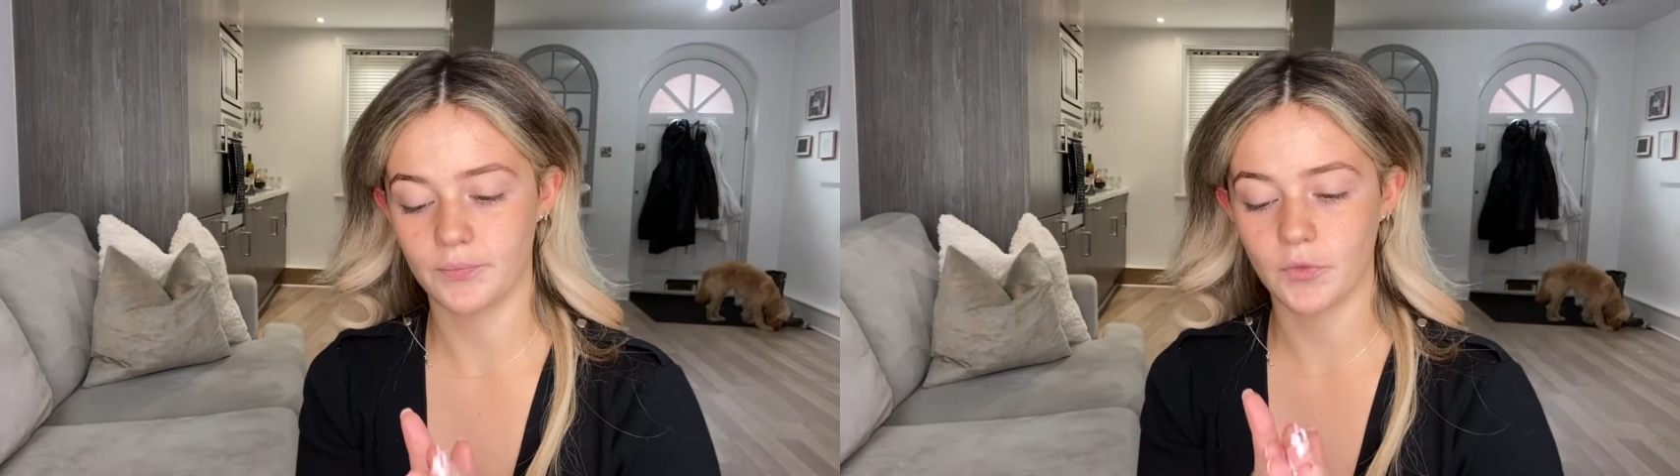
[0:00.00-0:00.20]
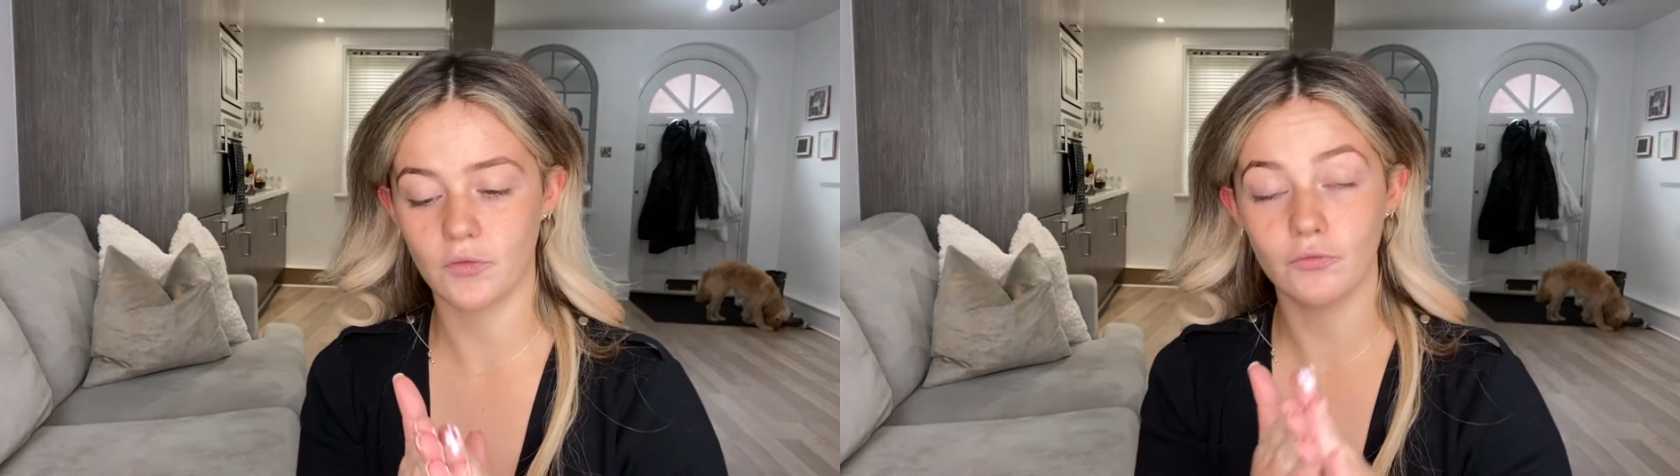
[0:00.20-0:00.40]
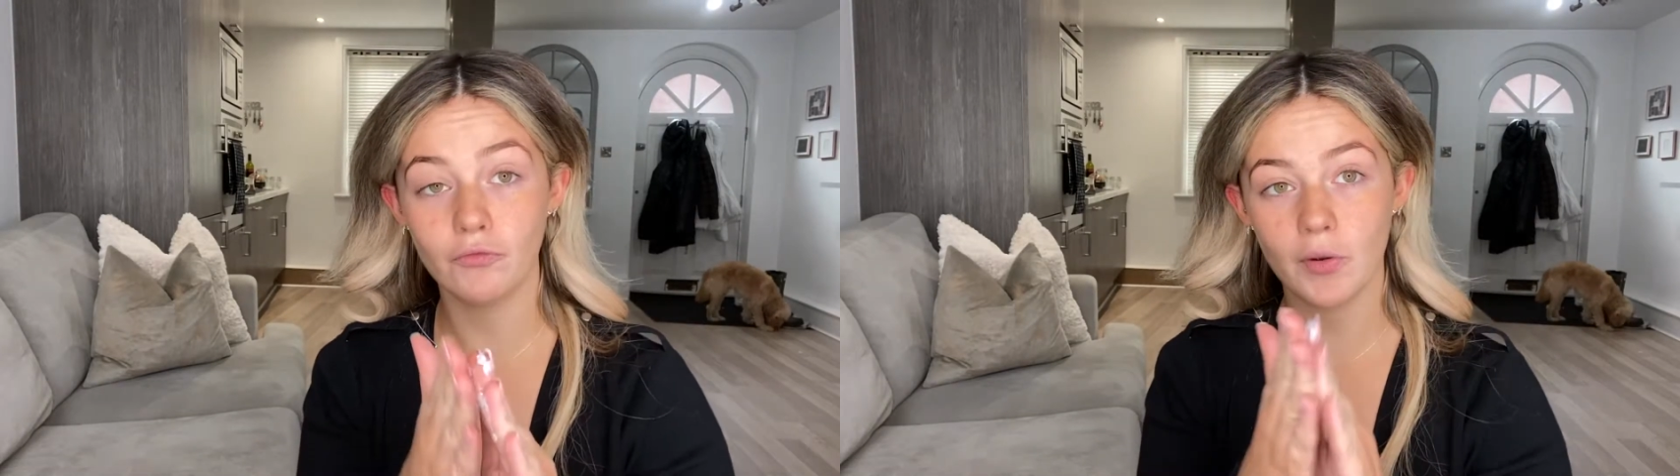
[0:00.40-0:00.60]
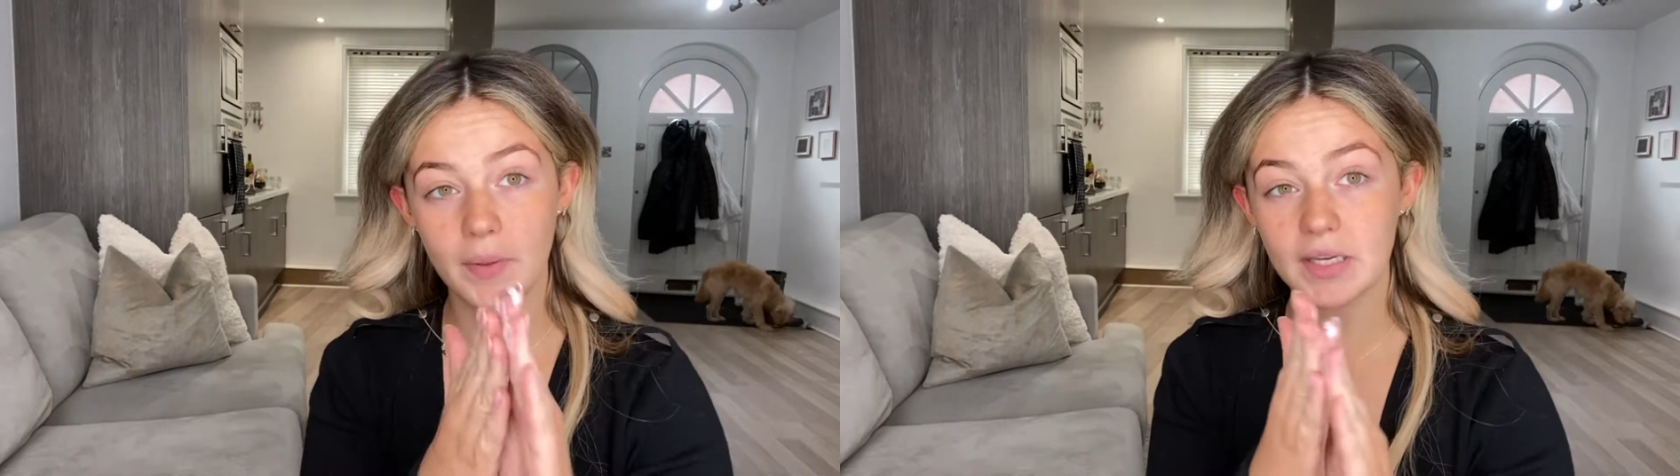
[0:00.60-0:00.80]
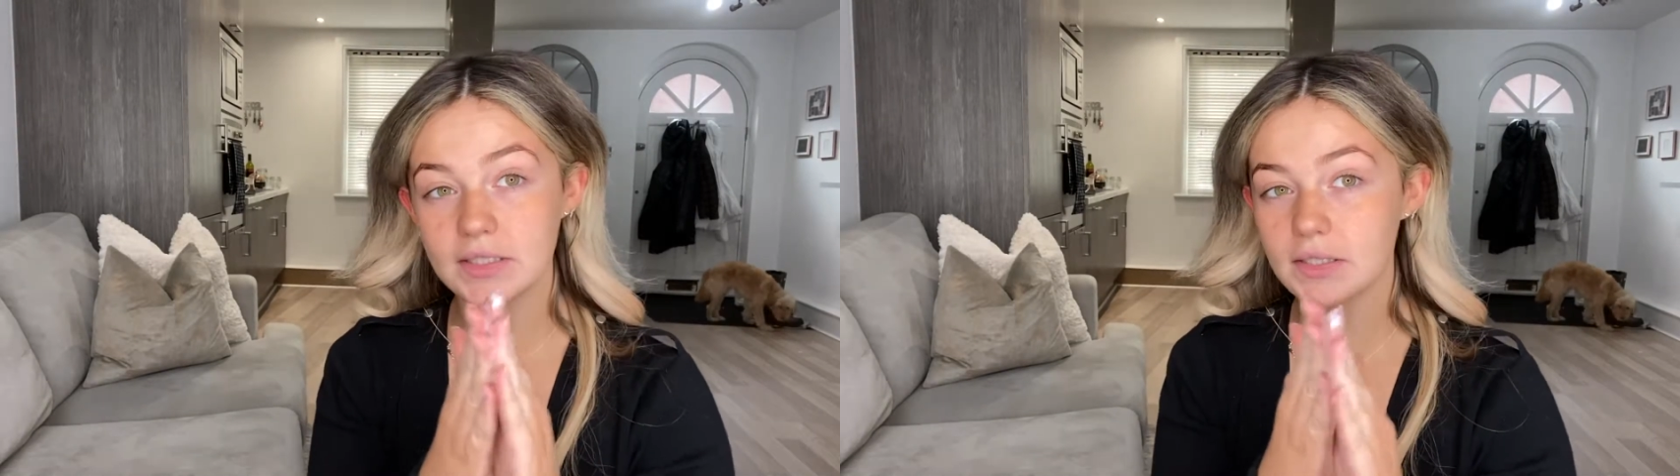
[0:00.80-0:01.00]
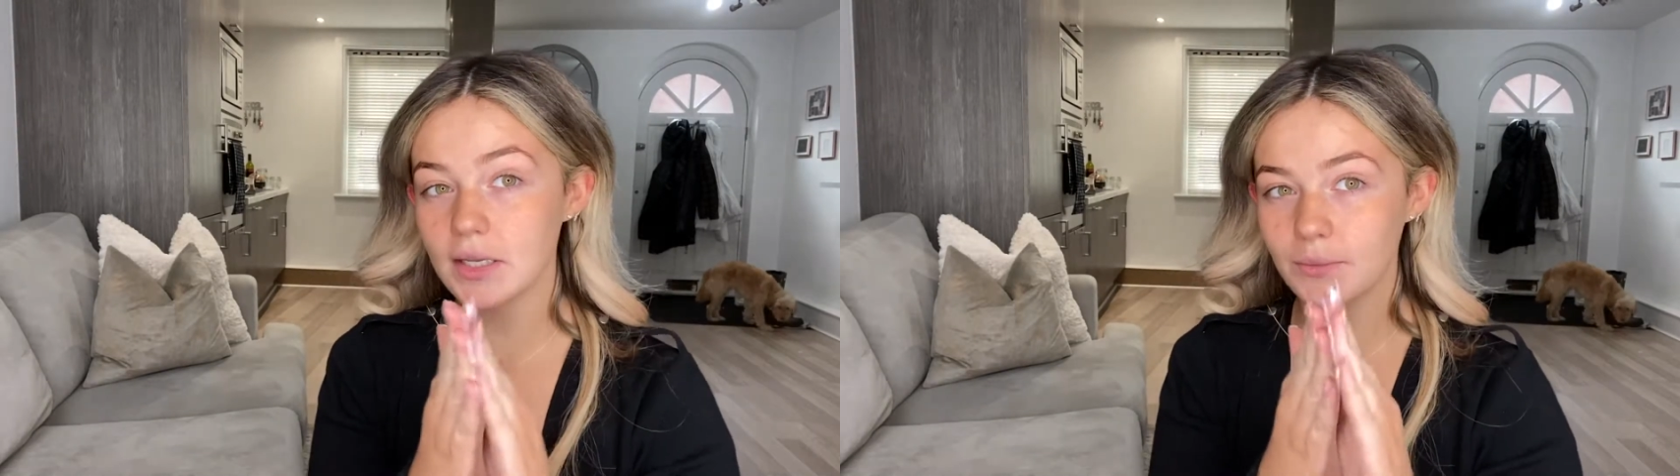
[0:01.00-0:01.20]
rub it in